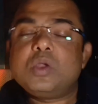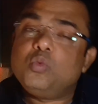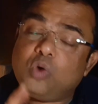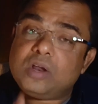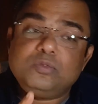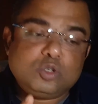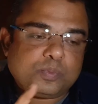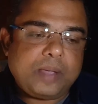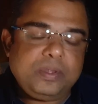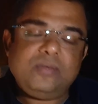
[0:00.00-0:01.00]
One of those
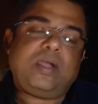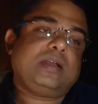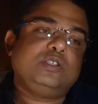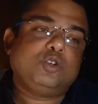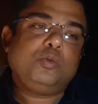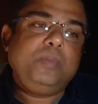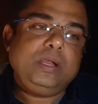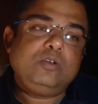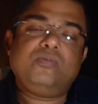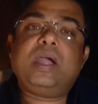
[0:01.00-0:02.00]
primary factors could be
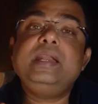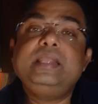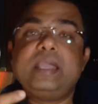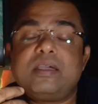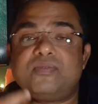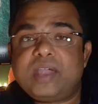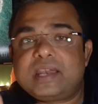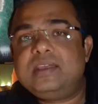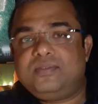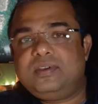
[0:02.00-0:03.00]
to find the
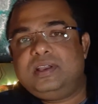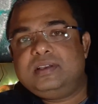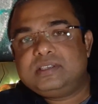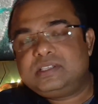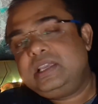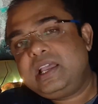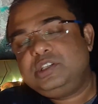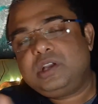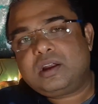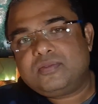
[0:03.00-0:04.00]
effective
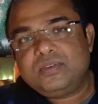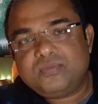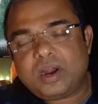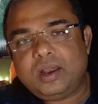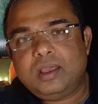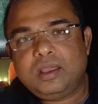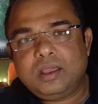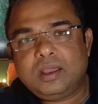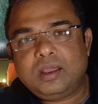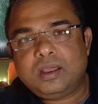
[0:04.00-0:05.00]
CAGR of the fund,
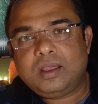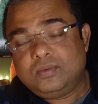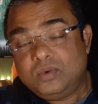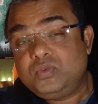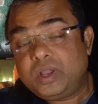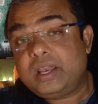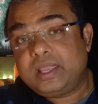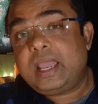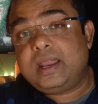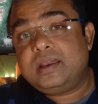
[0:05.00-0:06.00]
which we can
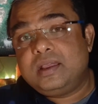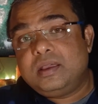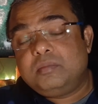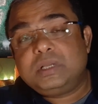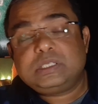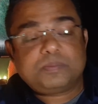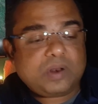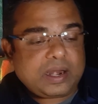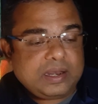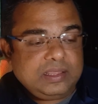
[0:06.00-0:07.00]
get by
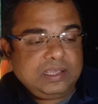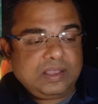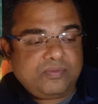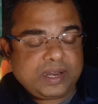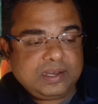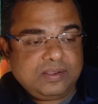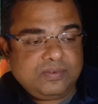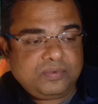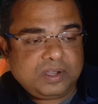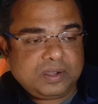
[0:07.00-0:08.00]
subtracting the
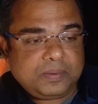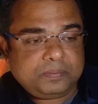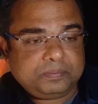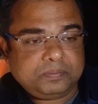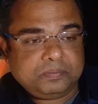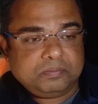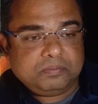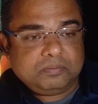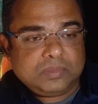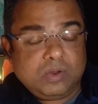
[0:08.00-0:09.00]
effective
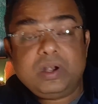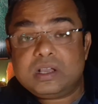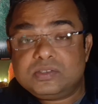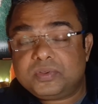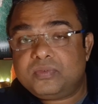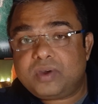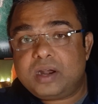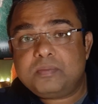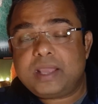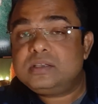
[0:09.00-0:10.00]
returns for the
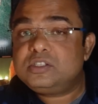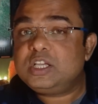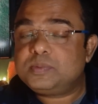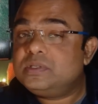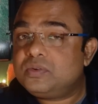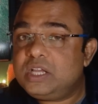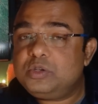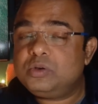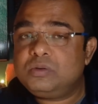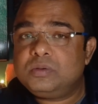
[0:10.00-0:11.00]
fund minus the expense ratio.